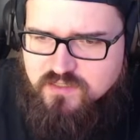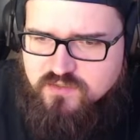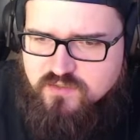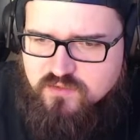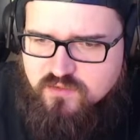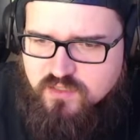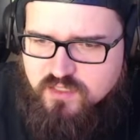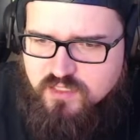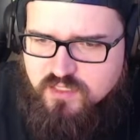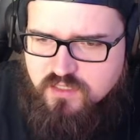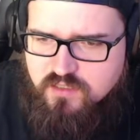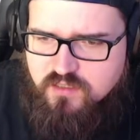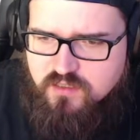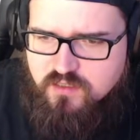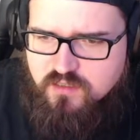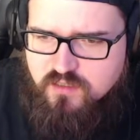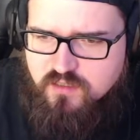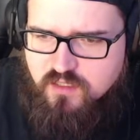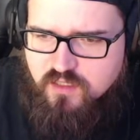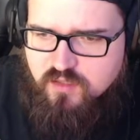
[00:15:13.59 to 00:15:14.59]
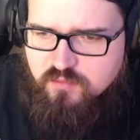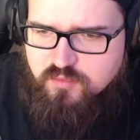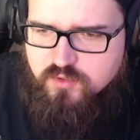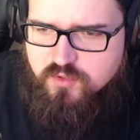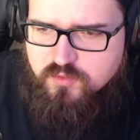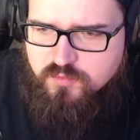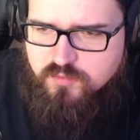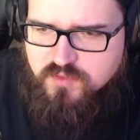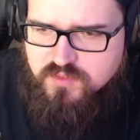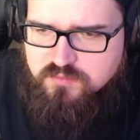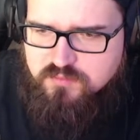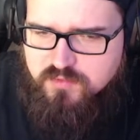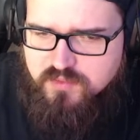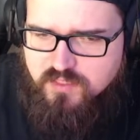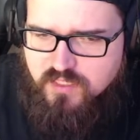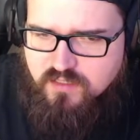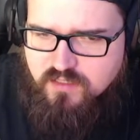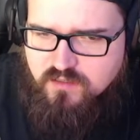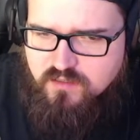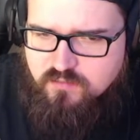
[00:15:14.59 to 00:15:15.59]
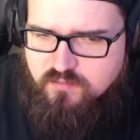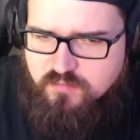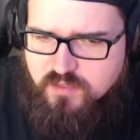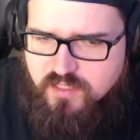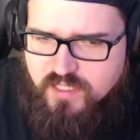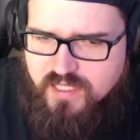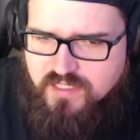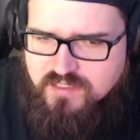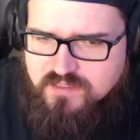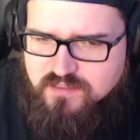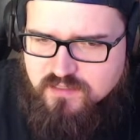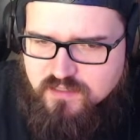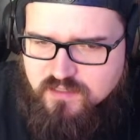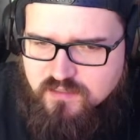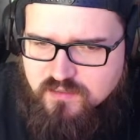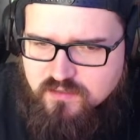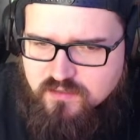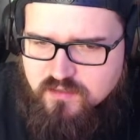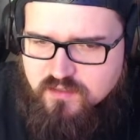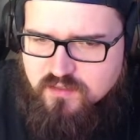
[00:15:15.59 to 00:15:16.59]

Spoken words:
certainly not on purpose, but rather by accident.